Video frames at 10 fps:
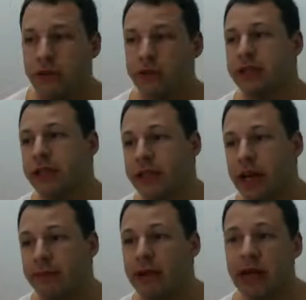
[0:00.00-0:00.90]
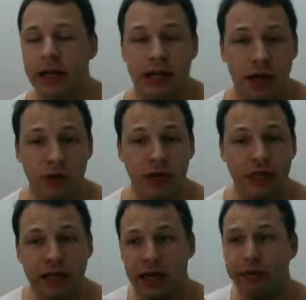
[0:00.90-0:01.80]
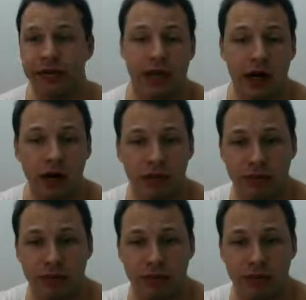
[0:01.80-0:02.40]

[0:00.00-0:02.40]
in the game. Now that the game is out